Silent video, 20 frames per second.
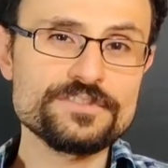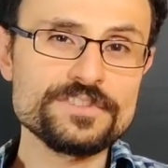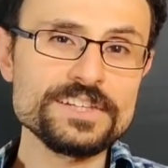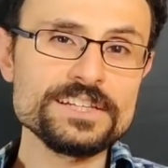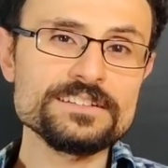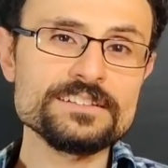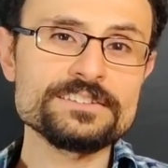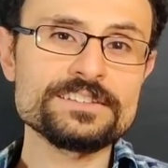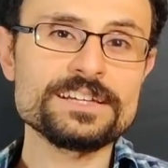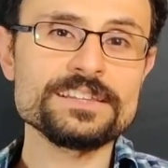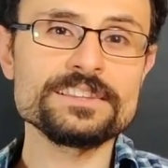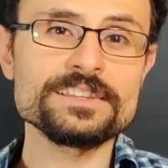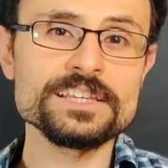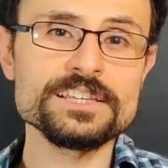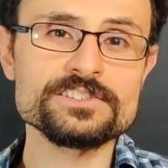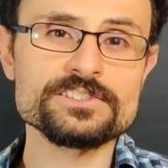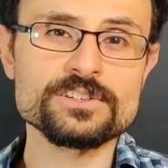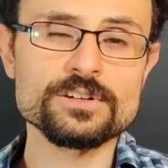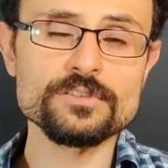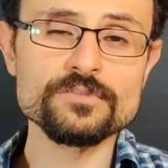feel that
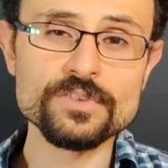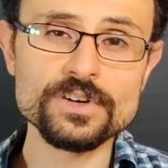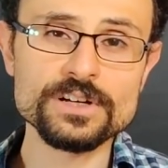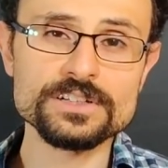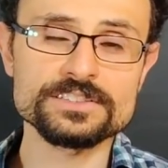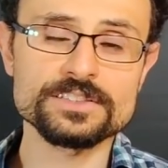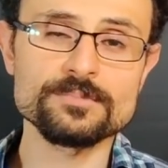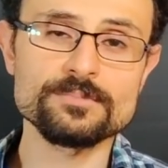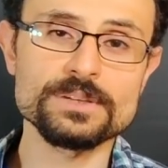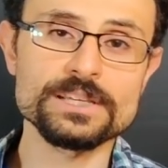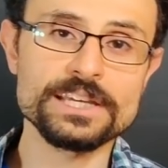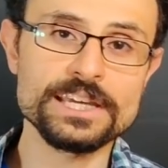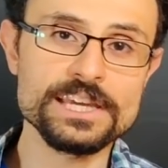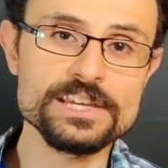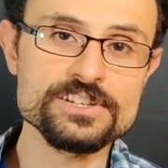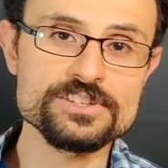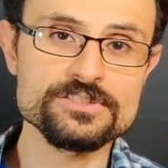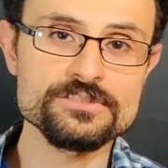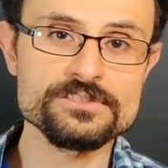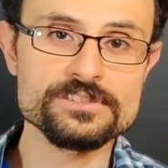these covert
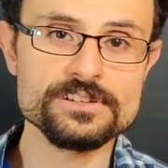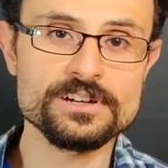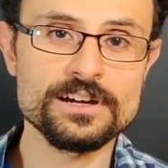implications